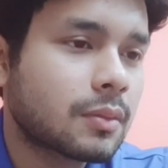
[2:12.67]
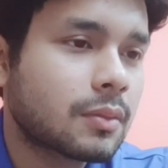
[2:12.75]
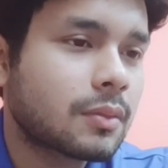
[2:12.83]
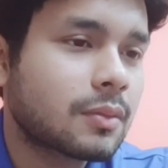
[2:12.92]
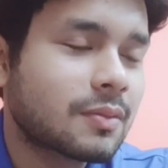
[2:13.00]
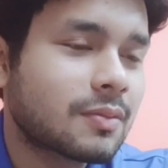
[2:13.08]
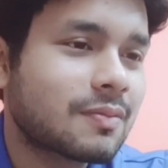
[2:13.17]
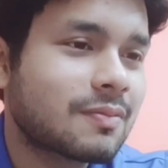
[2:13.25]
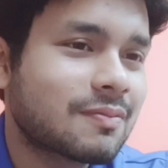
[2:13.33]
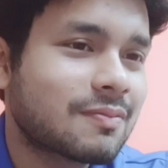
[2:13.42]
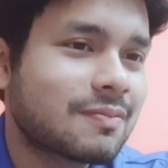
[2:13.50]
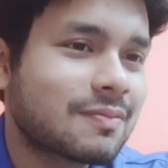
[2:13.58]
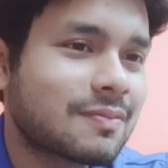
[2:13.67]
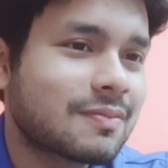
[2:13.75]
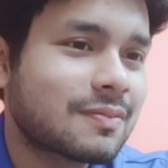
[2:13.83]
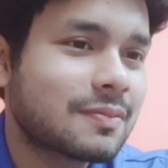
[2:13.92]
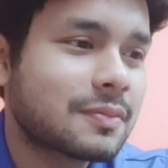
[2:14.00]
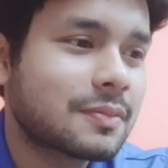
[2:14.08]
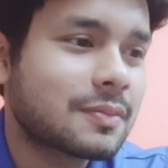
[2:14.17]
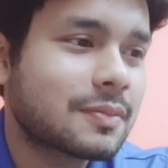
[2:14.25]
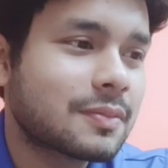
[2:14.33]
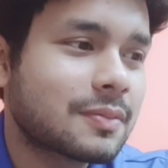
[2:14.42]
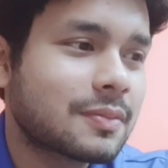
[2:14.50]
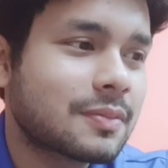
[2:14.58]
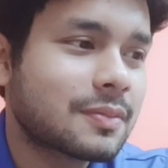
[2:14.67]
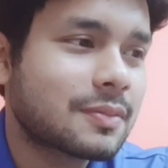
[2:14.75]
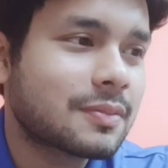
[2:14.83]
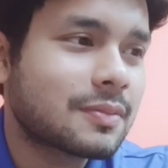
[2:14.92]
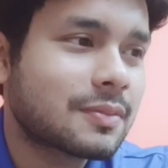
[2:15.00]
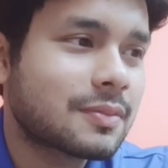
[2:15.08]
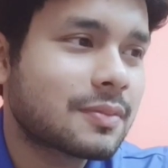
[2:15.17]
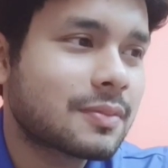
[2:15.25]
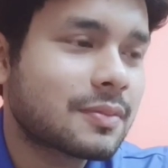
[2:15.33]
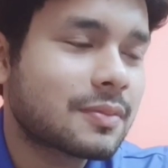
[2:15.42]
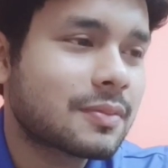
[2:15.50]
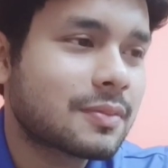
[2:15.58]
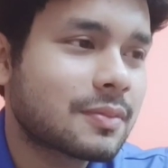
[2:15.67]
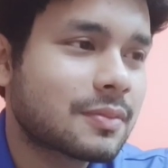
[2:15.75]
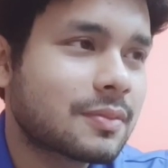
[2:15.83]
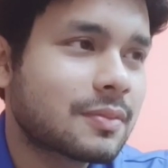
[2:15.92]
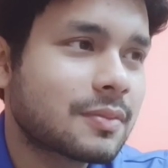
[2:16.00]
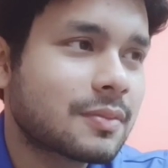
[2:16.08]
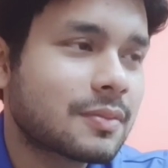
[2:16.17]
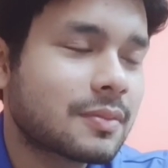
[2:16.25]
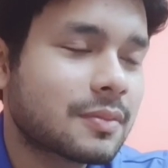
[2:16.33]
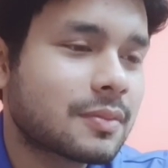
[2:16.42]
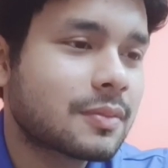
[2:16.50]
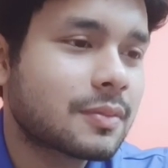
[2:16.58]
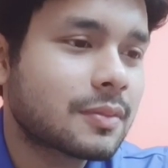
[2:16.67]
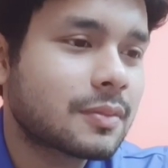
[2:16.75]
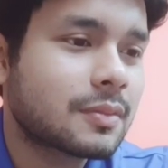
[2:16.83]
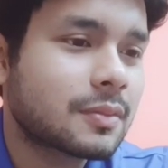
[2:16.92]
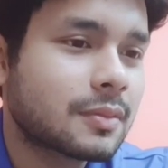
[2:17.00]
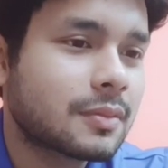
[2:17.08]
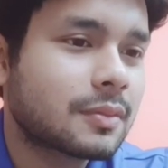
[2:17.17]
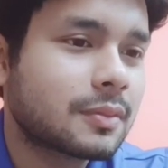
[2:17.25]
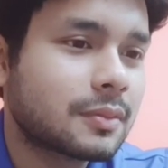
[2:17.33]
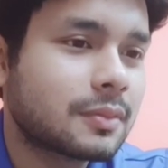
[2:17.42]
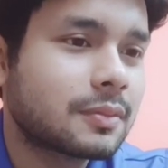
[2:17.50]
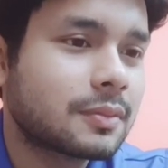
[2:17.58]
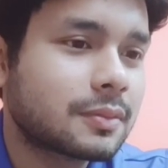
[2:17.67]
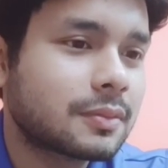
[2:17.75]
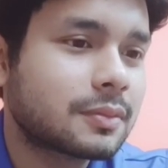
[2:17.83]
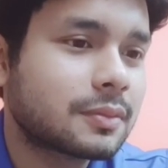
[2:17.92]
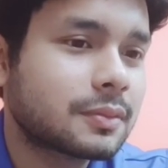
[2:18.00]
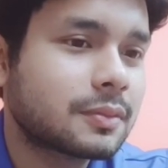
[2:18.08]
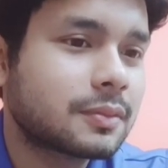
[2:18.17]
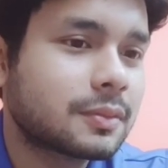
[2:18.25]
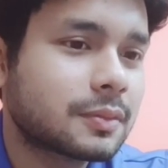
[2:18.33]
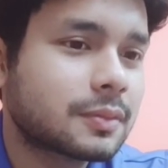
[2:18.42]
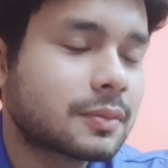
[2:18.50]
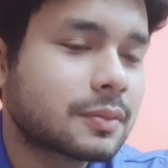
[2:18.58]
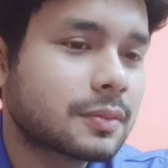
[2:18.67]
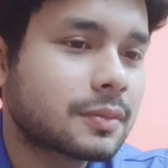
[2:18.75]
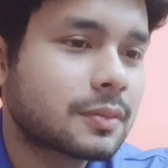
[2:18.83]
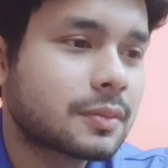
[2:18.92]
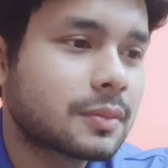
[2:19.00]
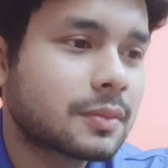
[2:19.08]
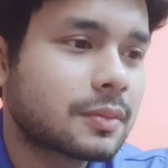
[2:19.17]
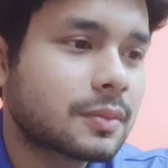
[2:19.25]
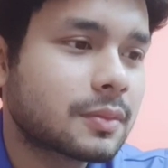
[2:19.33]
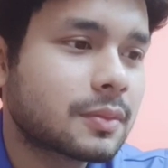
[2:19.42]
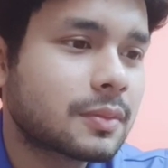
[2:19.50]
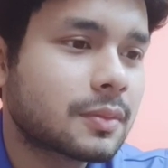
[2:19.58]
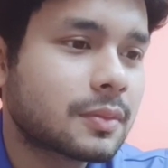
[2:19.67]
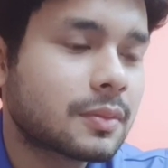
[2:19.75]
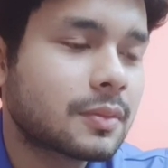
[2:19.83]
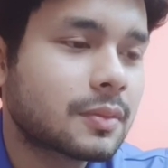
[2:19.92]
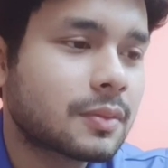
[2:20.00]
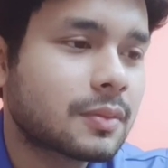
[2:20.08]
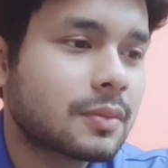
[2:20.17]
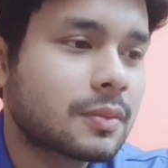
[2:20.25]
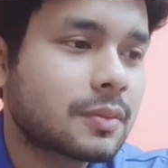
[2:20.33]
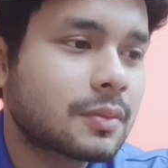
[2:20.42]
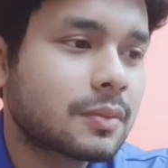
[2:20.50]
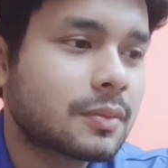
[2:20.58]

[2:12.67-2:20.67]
[no speech]